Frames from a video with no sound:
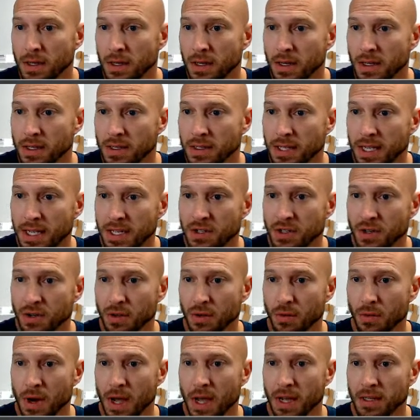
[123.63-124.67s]
Teacher, the
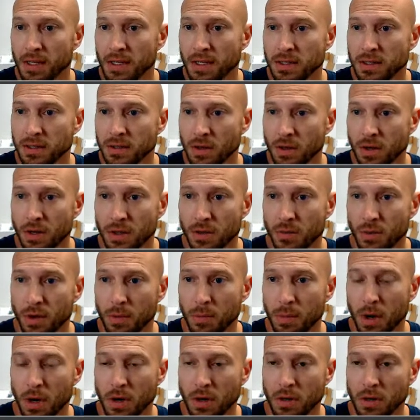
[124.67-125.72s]
Rockies. 33,
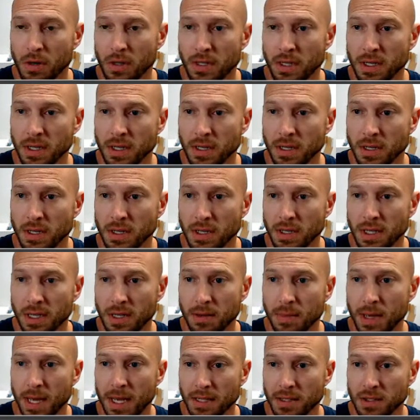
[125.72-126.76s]
Barkley.
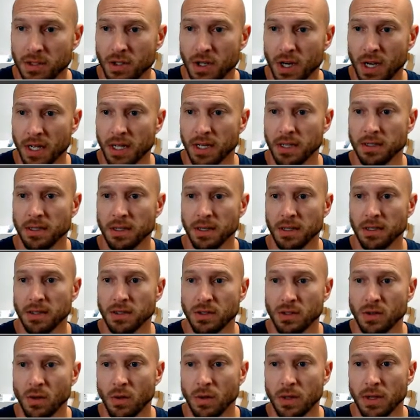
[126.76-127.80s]
D-backs, Giants. And
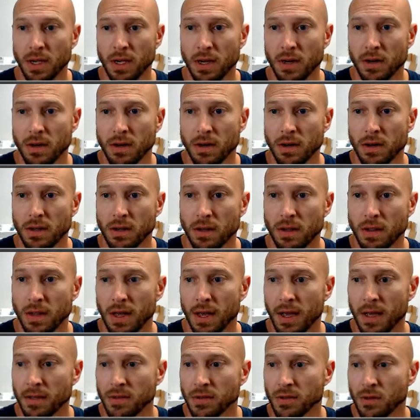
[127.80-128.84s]
Solier, the
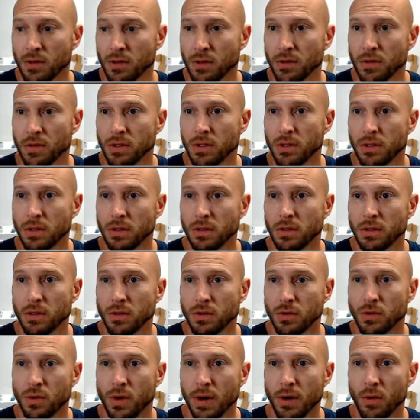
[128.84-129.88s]
Astros.
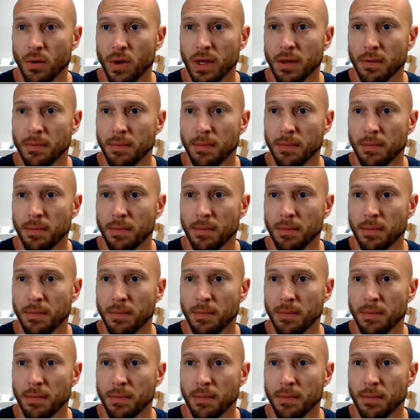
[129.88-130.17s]
Trade away.